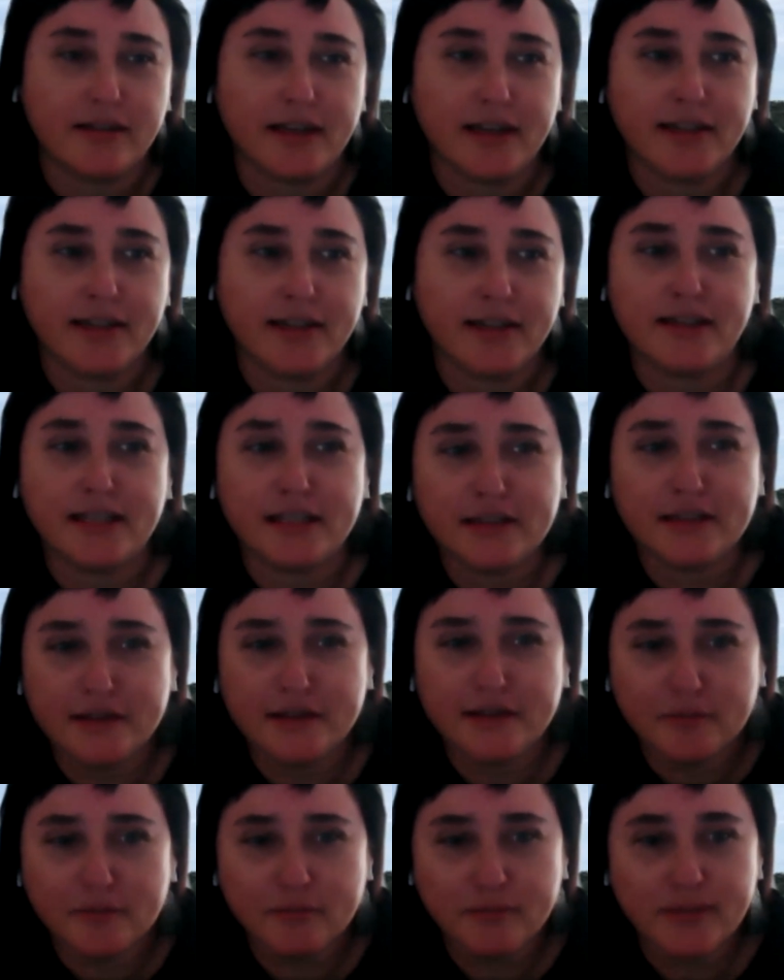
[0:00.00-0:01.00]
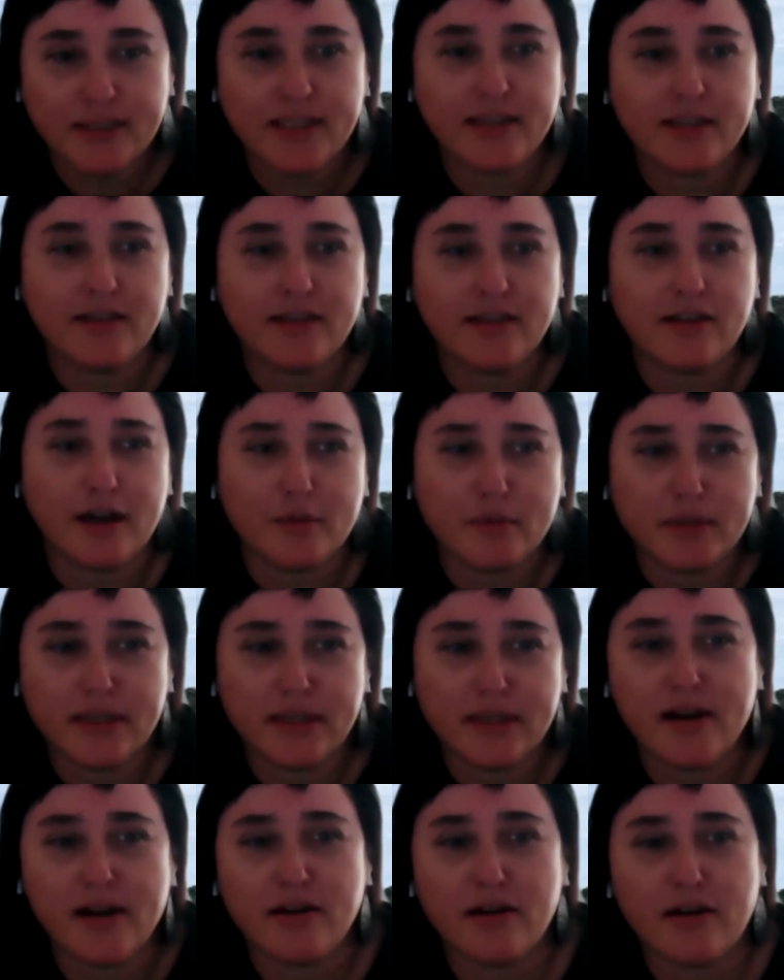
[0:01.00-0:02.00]
and systems in libraries
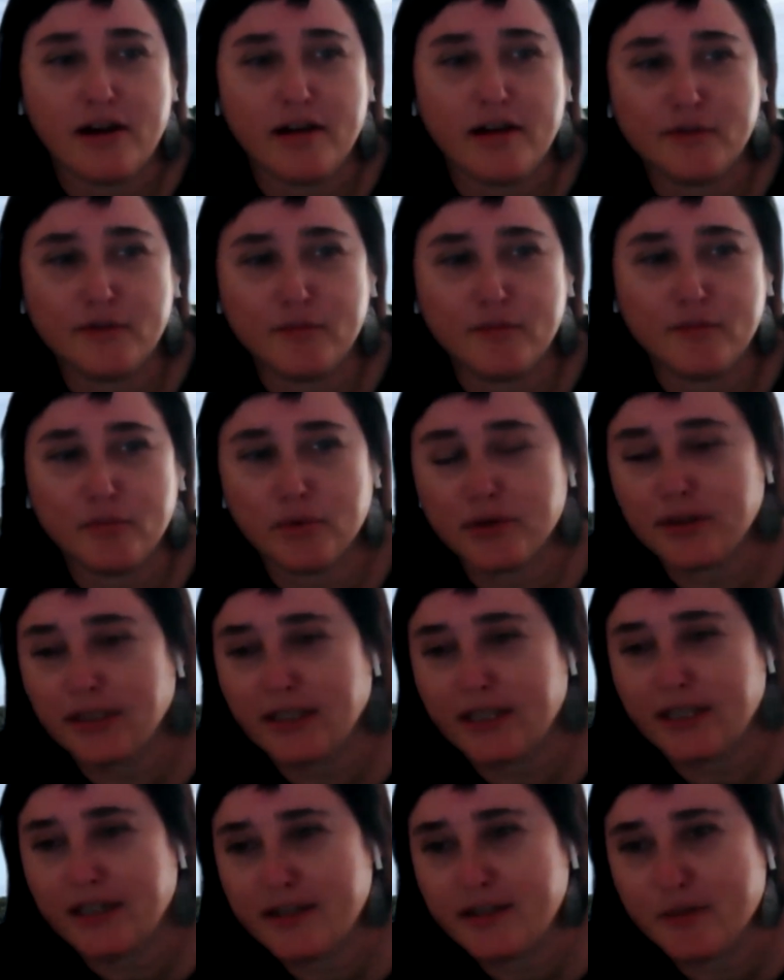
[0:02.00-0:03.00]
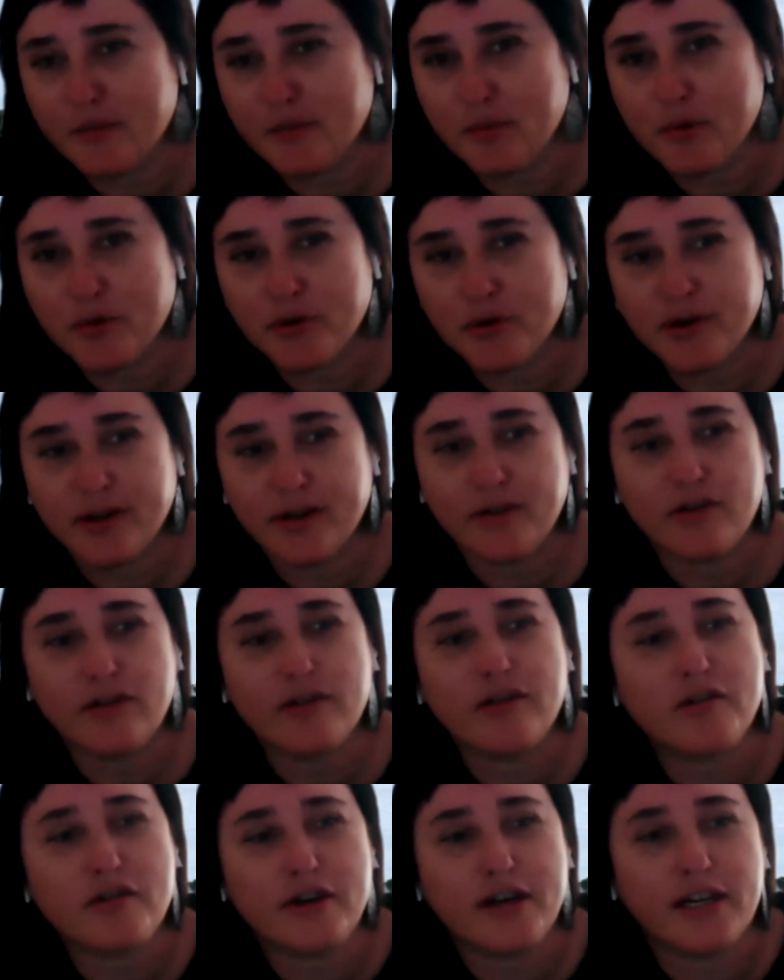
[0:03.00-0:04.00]
and archives broadly support an
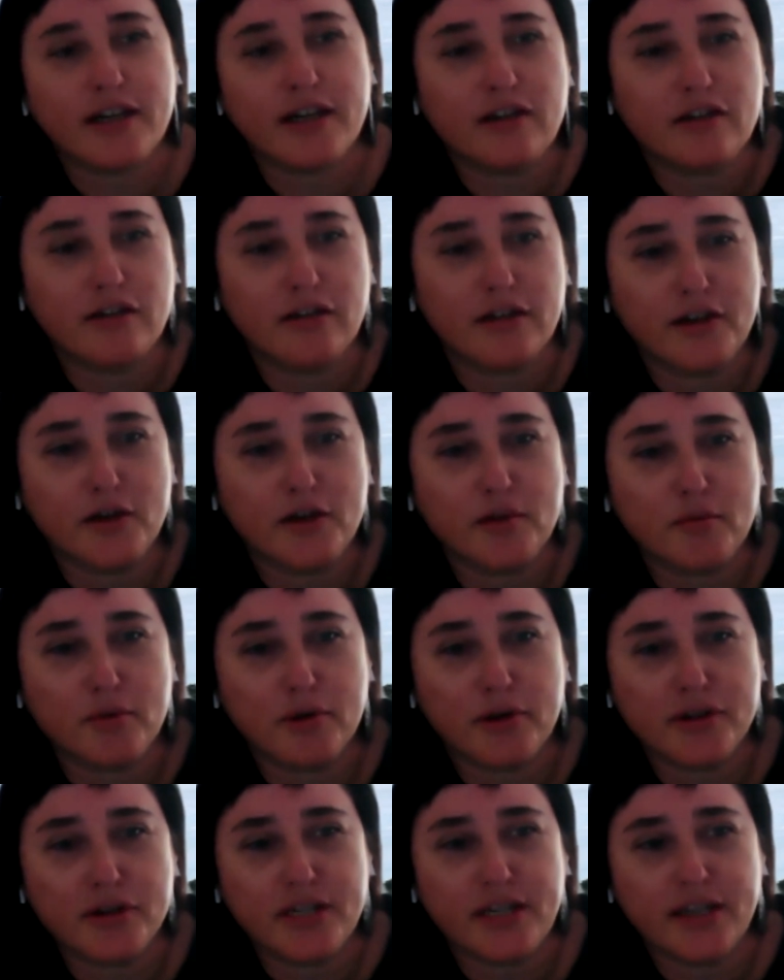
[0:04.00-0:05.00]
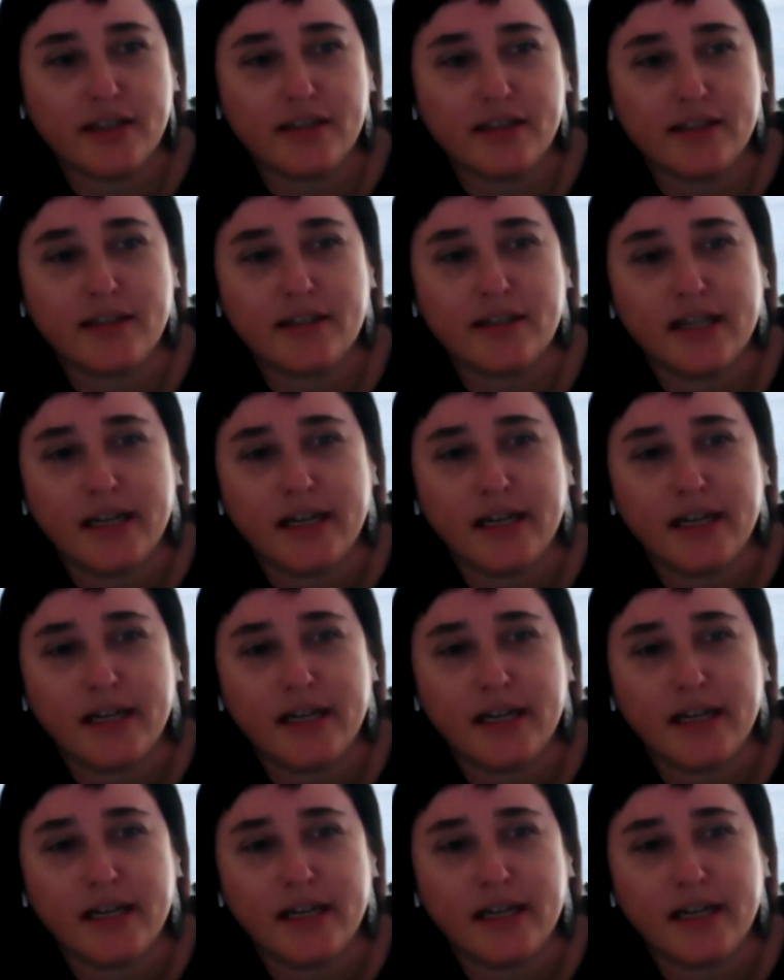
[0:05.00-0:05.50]
ongoing colonial project.